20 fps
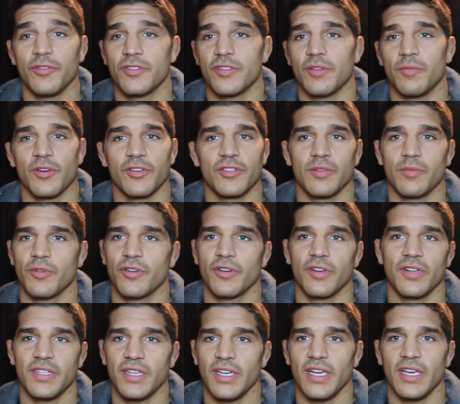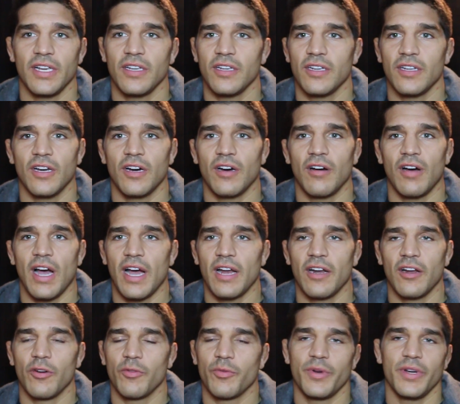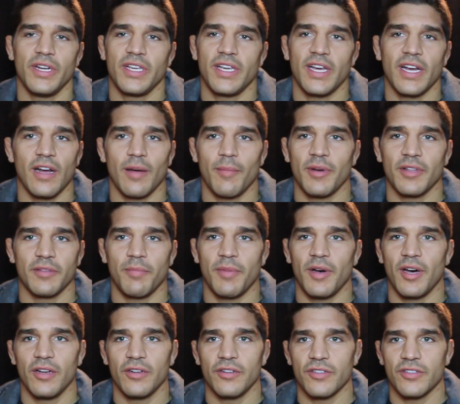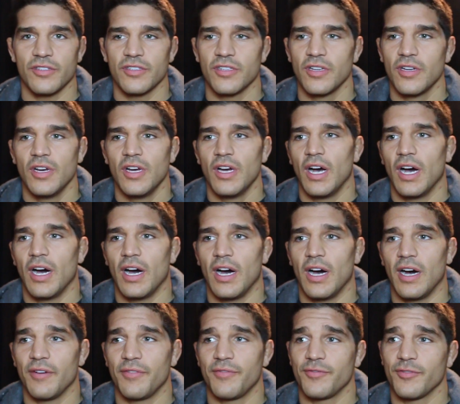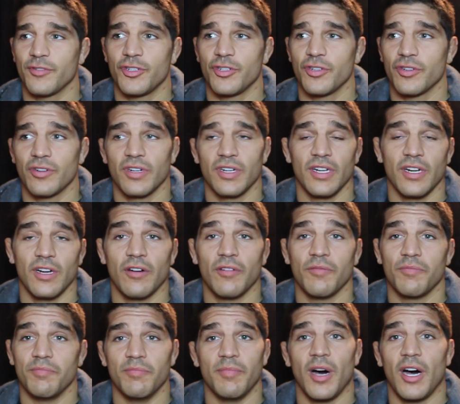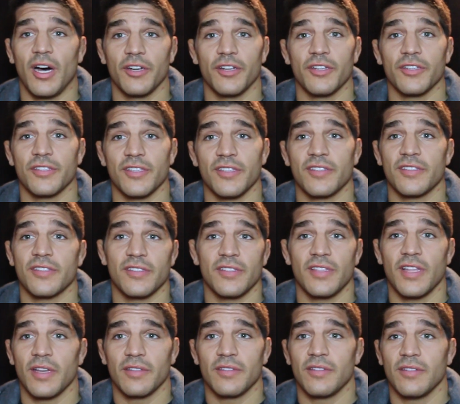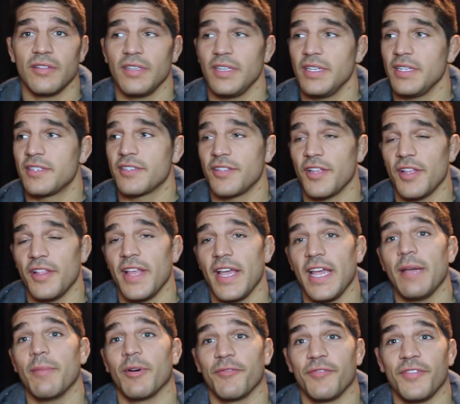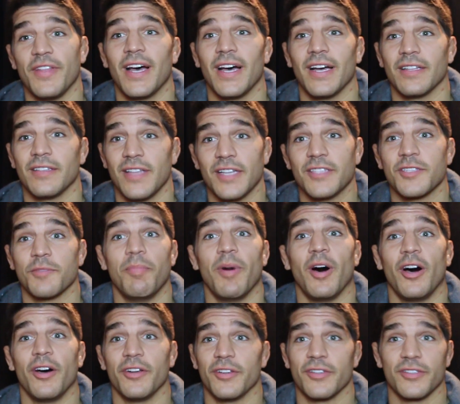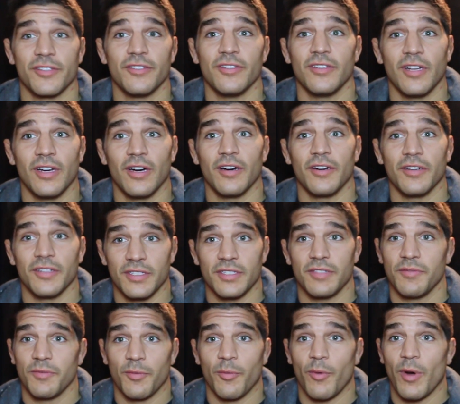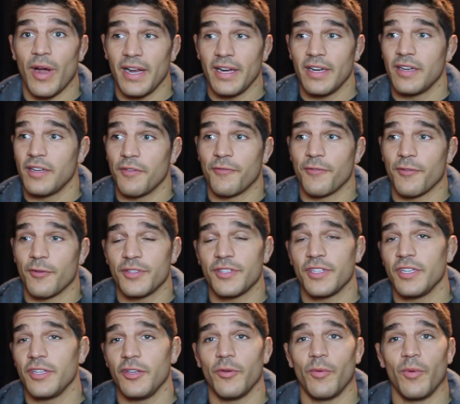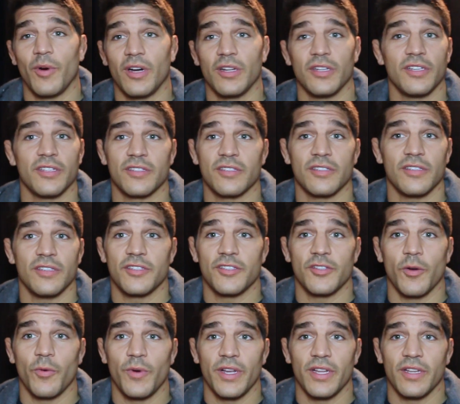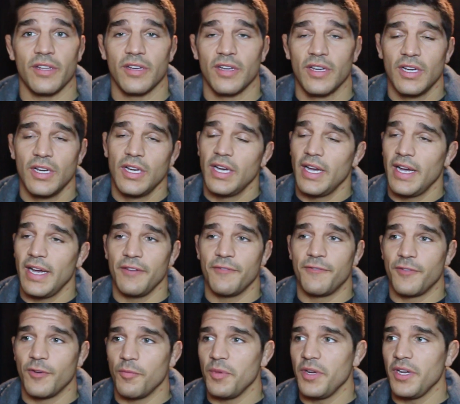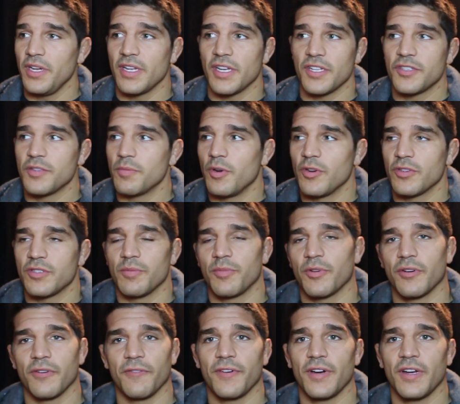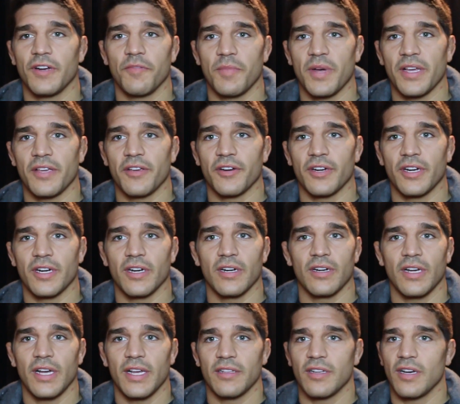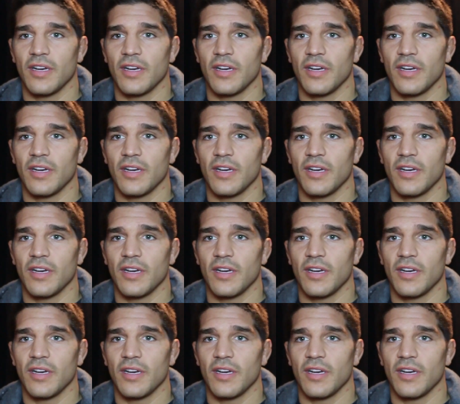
is the most important thing. You know, I don't really care about the bonus. Uh, for sure, you know, bonus. It's the it's the name of that. That's bonus. You know, it's right. The first thing you want, it's it's the win. And for me, that's the most important fight of my career. And